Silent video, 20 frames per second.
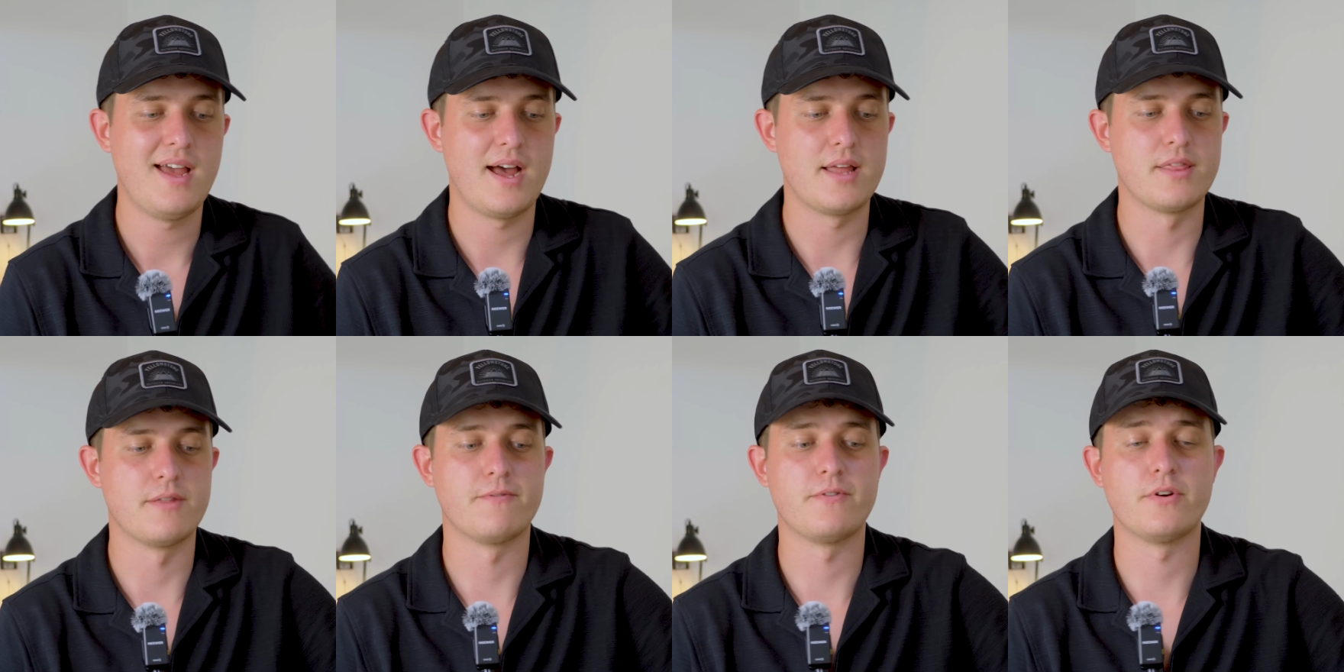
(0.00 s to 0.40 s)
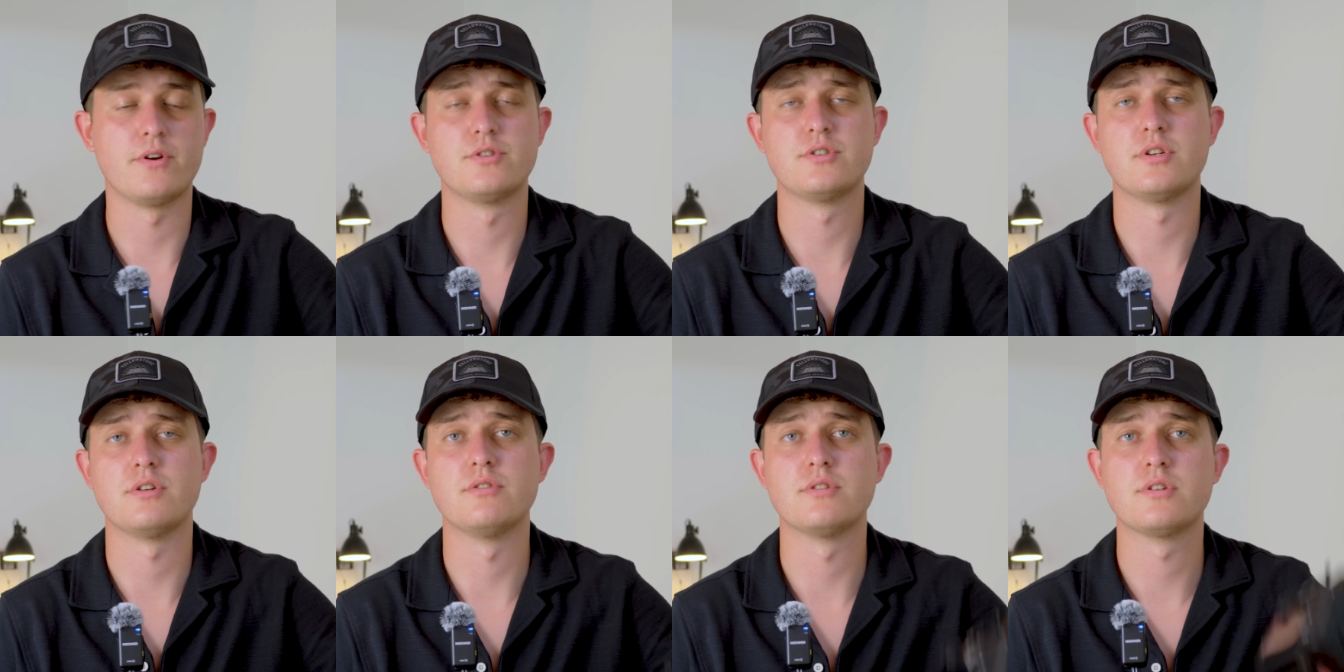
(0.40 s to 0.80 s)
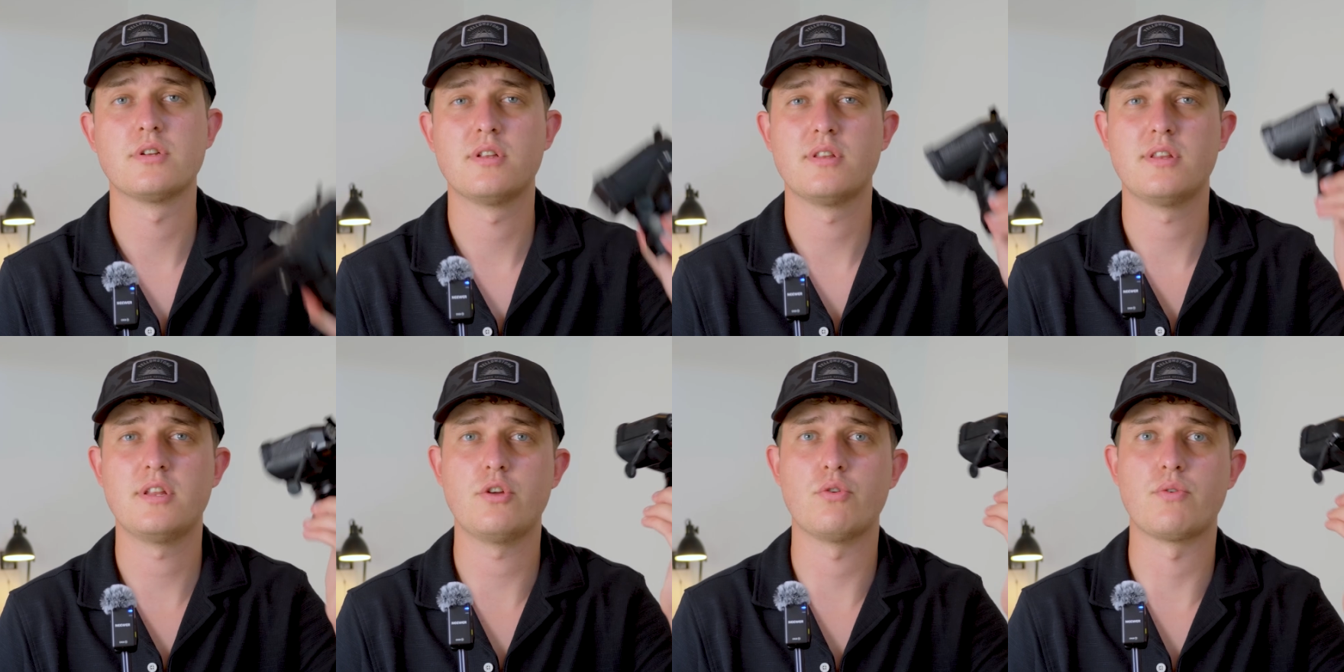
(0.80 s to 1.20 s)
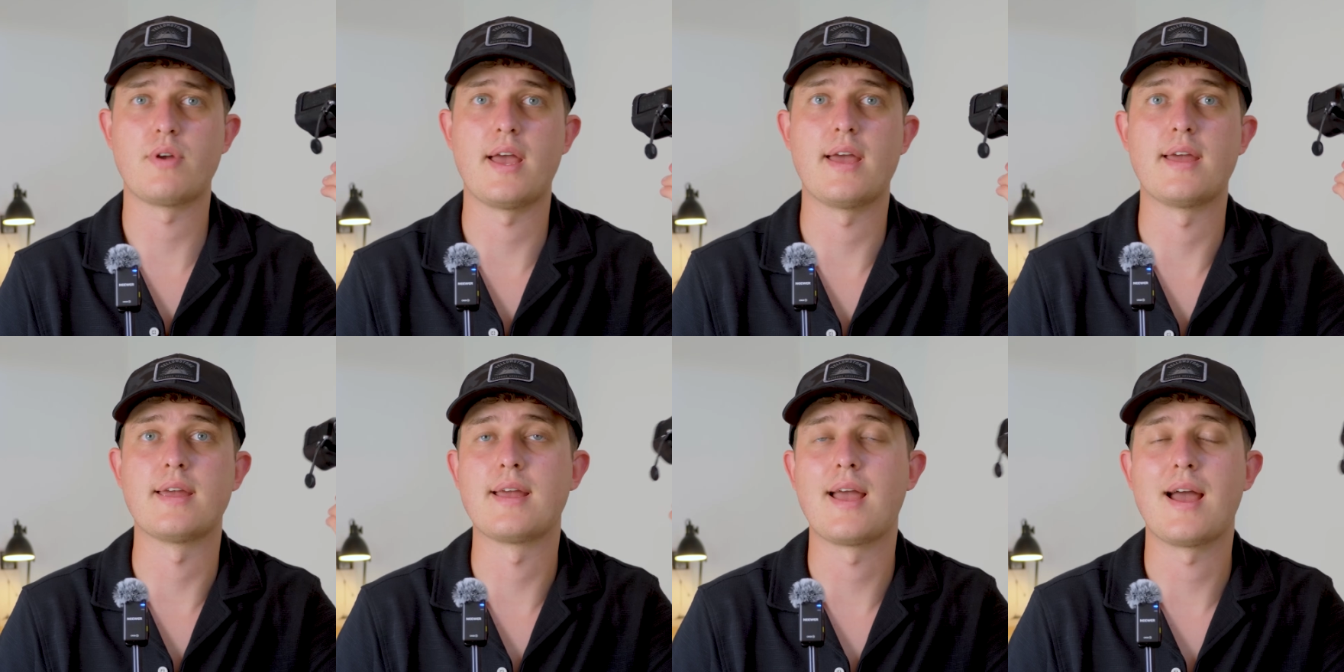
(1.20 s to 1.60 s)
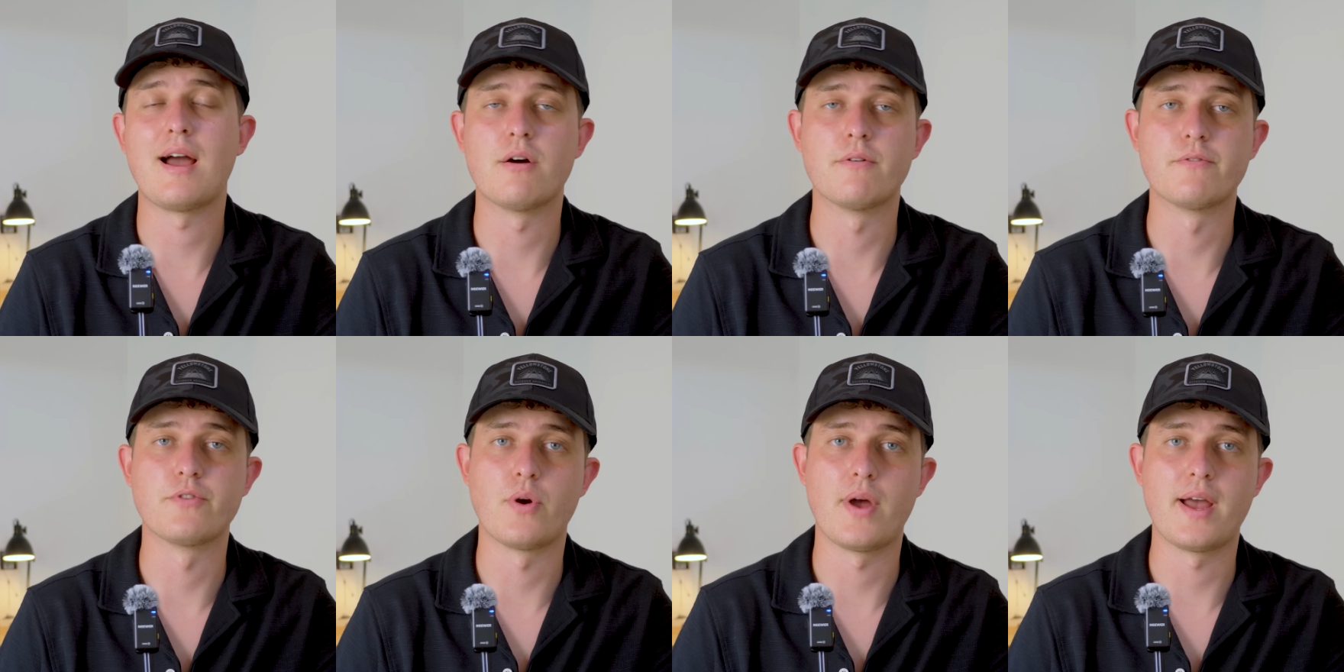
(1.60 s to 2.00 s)
and the photos that you're getting
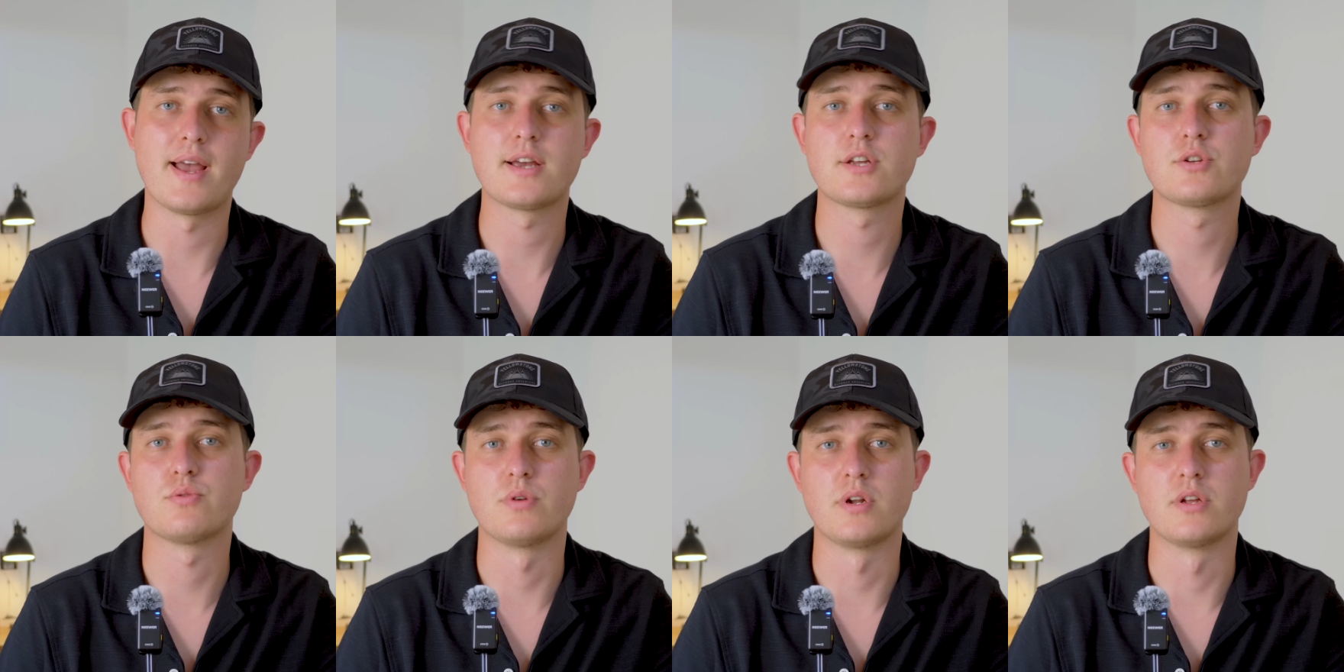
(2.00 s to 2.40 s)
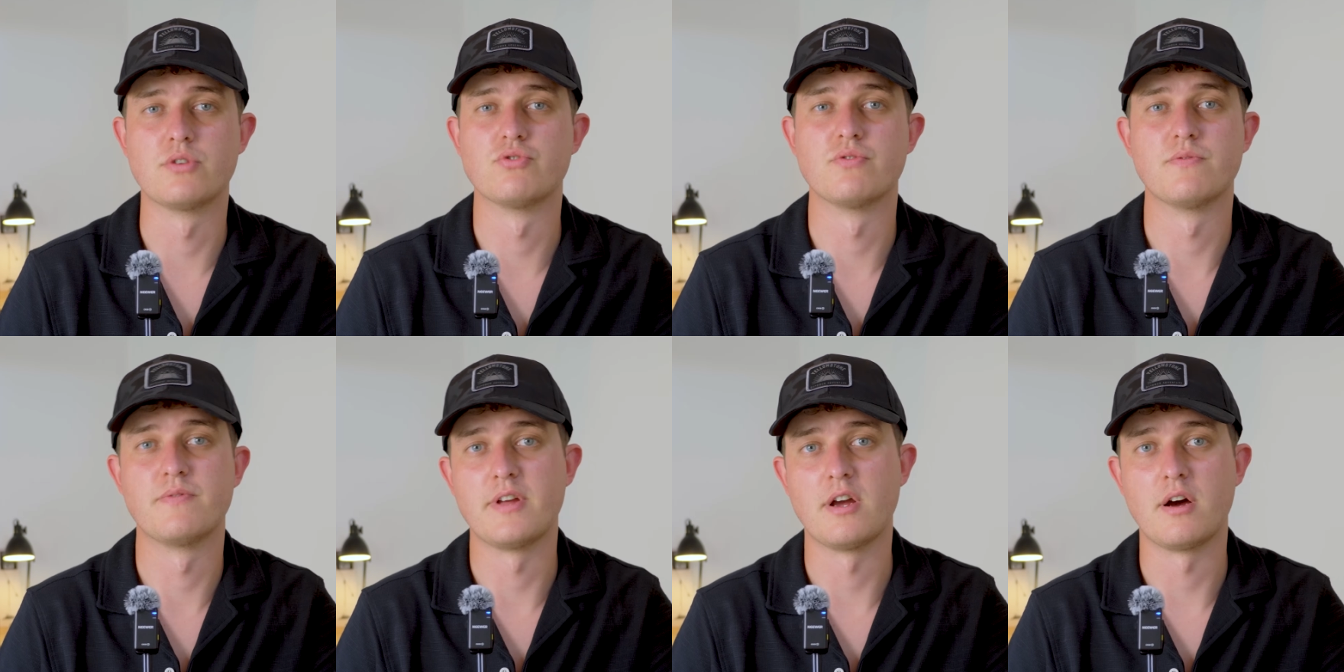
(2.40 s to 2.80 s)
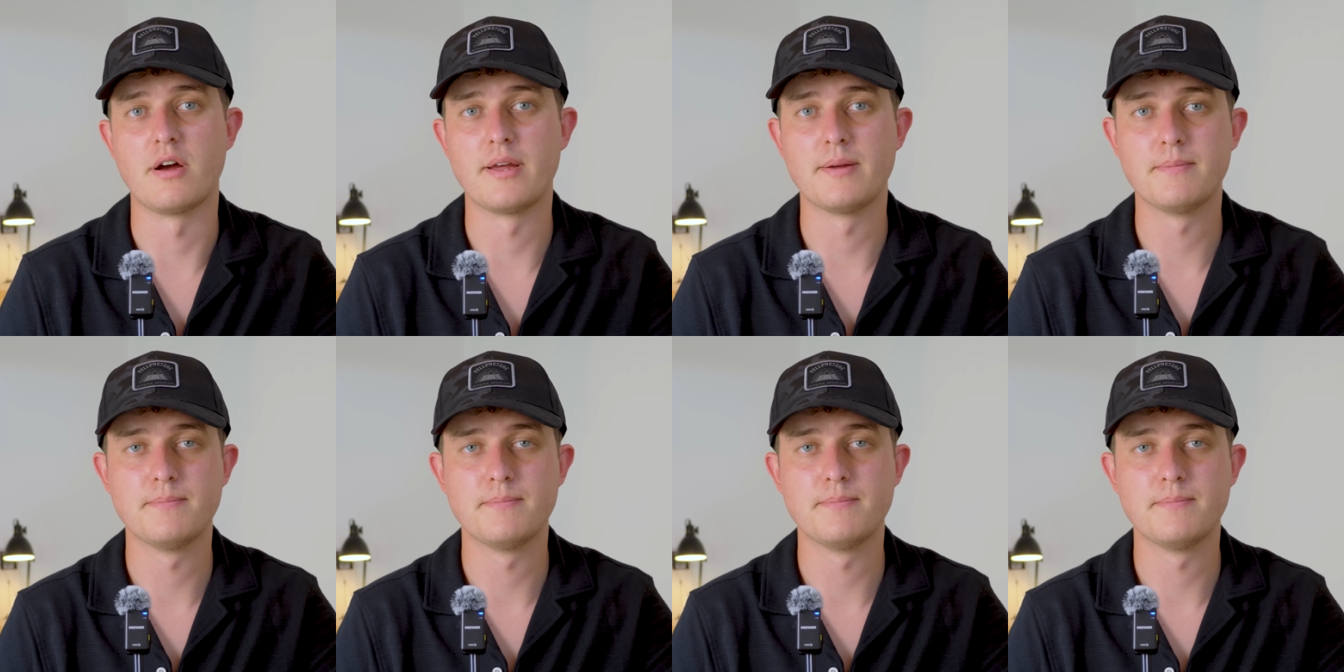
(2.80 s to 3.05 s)
out of your X100VI.